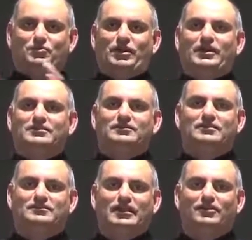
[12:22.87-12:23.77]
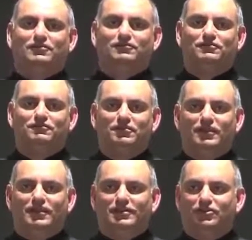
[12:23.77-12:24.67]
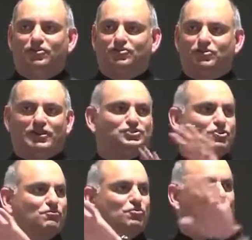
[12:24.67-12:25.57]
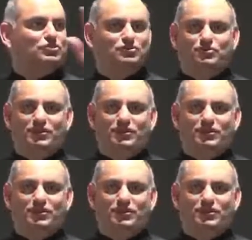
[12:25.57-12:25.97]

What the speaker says: created this kind of, trade show booth